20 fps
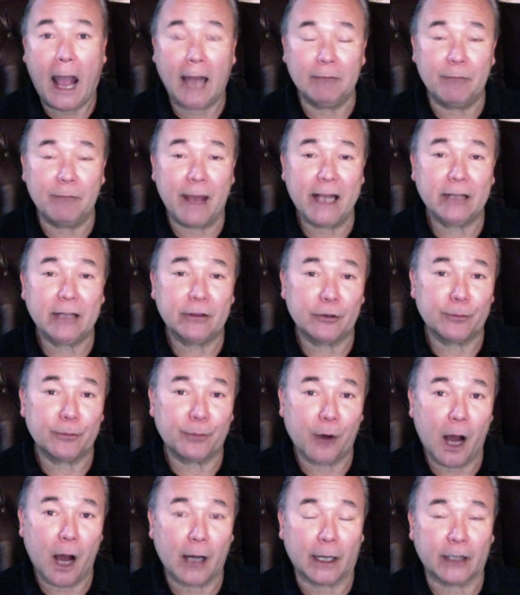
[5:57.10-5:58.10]
and make
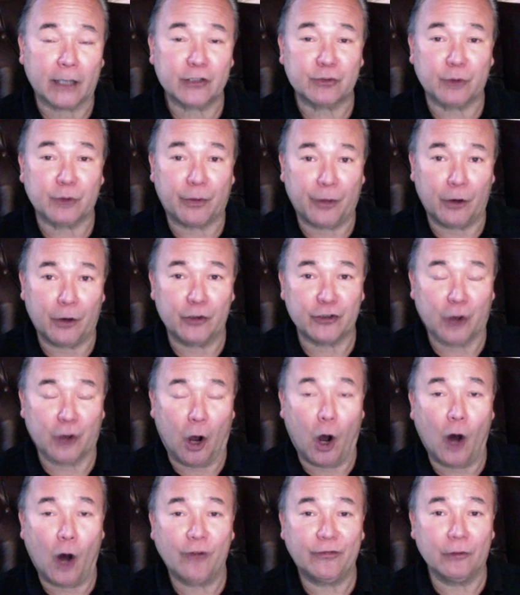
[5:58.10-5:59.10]
their products with
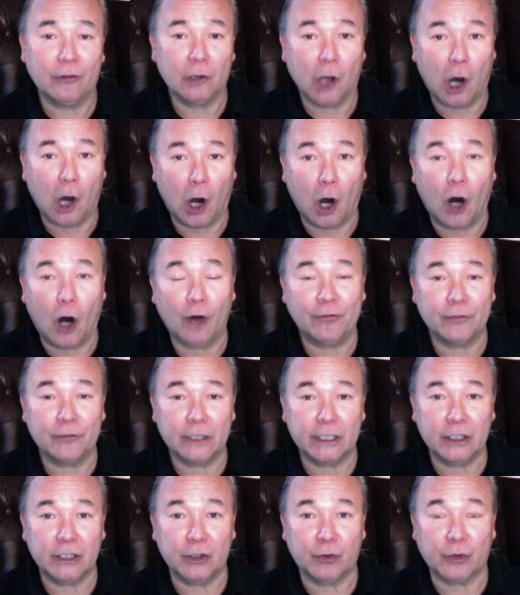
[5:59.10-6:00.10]
those awful,
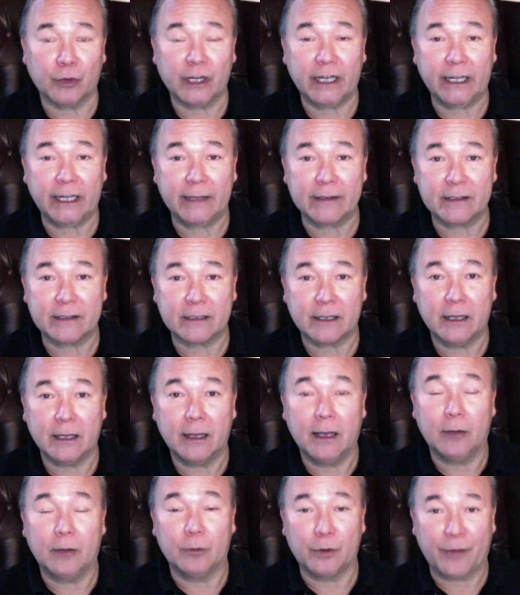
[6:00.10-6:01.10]
awful ingredients
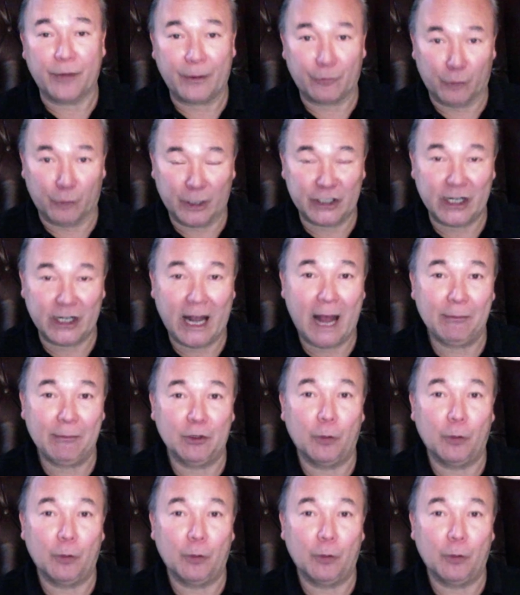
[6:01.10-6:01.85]
with rich in